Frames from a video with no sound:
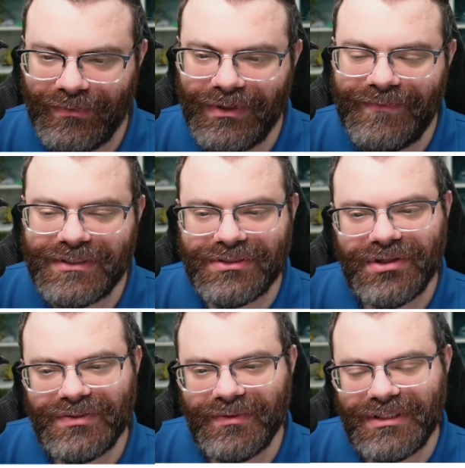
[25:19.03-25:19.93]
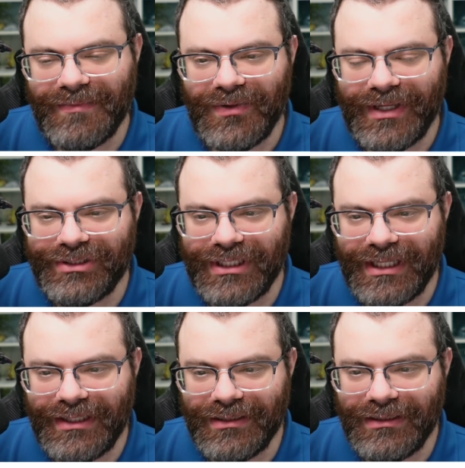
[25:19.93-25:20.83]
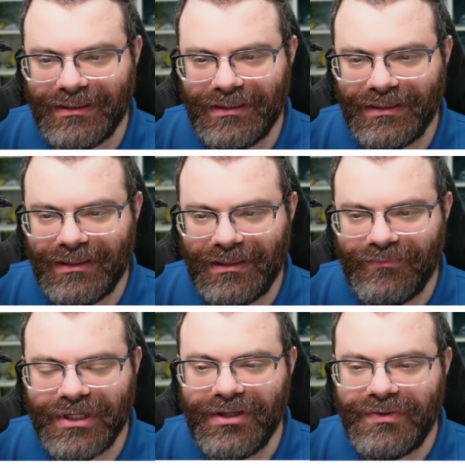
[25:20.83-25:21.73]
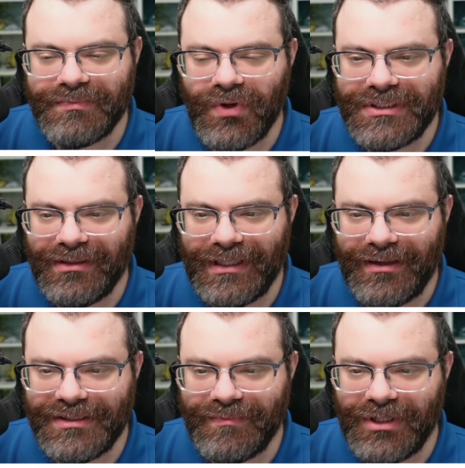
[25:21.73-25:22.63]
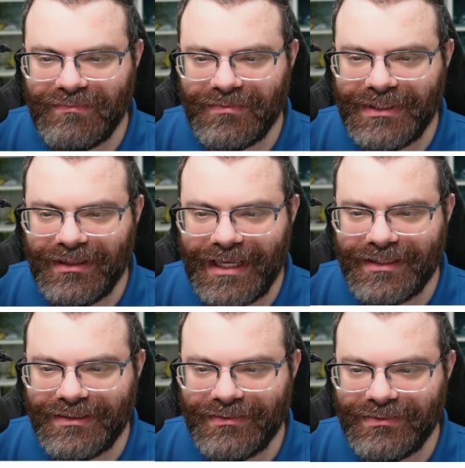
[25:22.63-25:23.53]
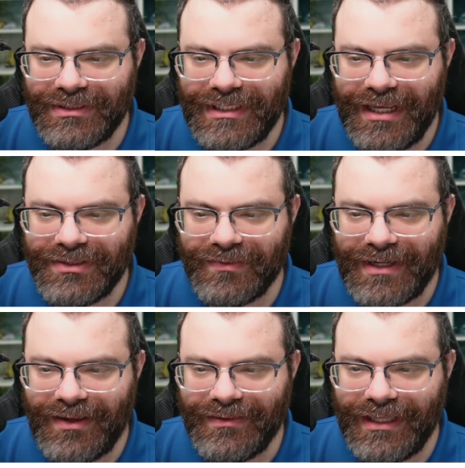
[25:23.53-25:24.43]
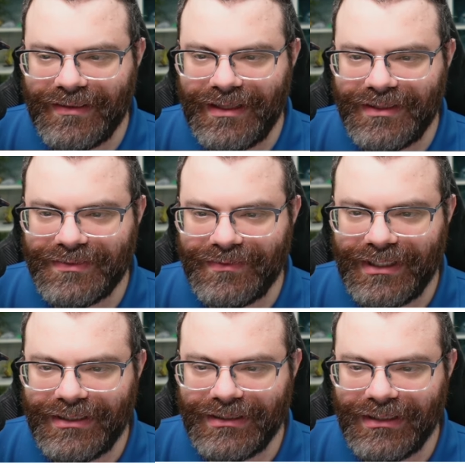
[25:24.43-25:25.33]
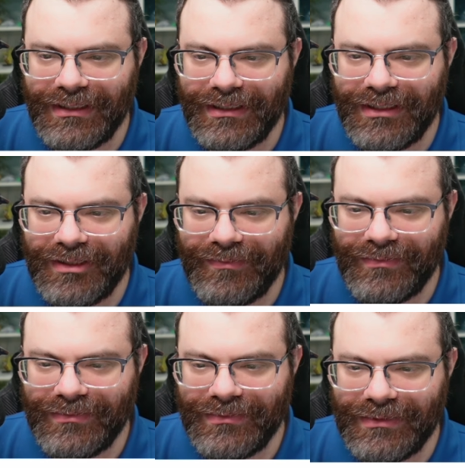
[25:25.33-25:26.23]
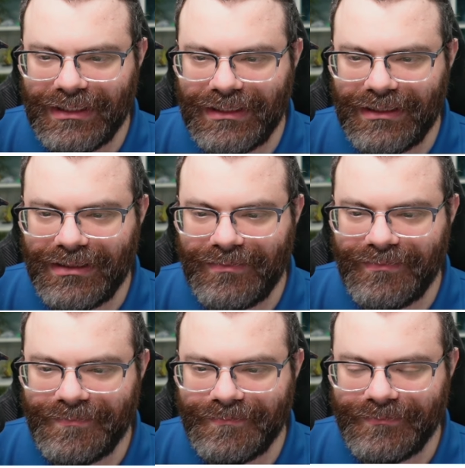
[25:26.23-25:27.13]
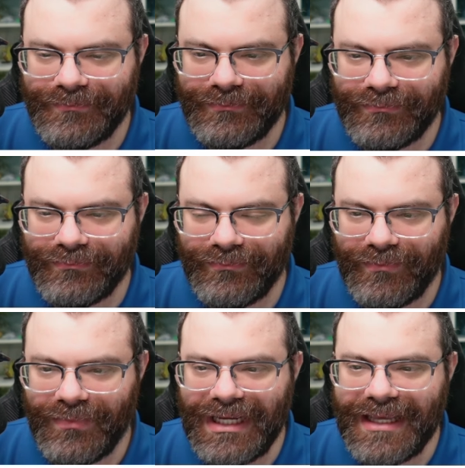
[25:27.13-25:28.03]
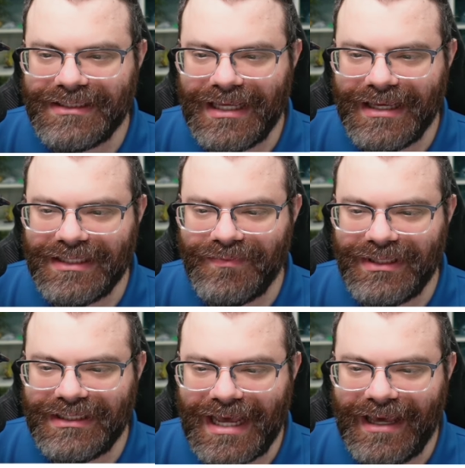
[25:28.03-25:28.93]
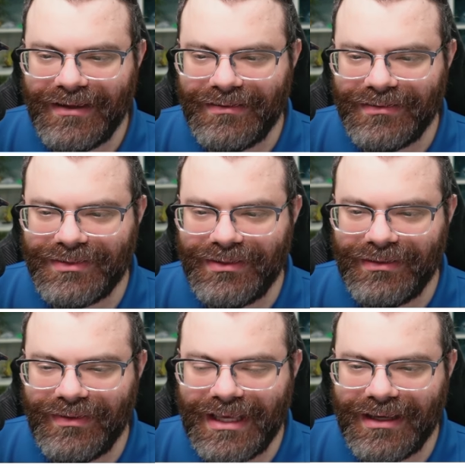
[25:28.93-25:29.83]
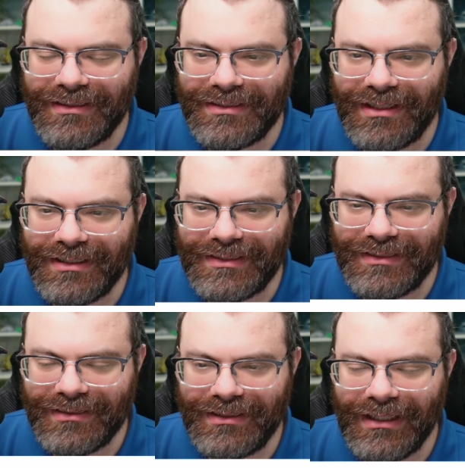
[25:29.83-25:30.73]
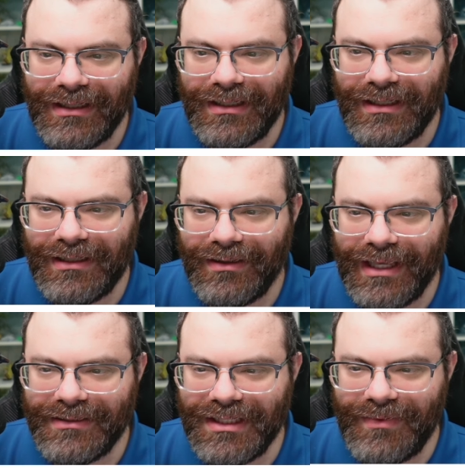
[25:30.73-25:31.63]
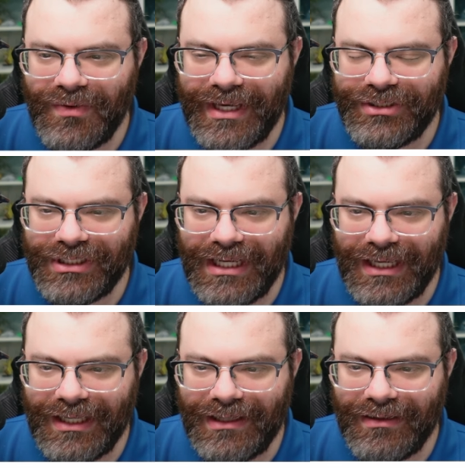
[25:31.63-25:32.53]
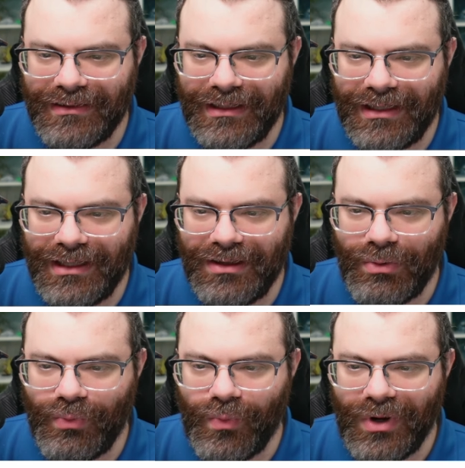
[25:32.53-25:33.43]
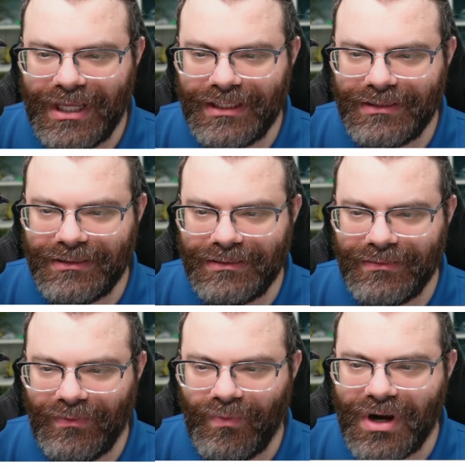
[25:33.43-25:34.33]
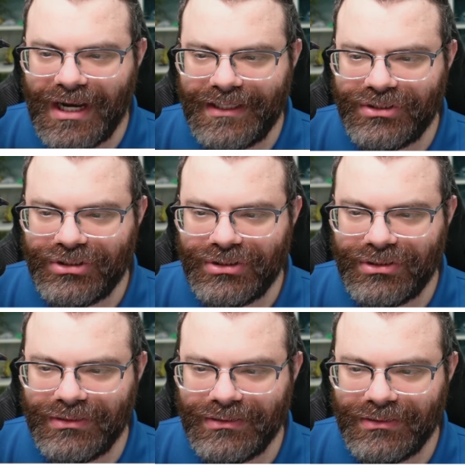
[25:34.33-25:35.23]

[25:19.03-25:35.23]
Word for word: what even starts with wha if we're going to use most of the letters it probably like snakes around like this right um but I guess I guess with the diagonals, you, you can't get stuck as easily. Okay, WHA, uh, what watch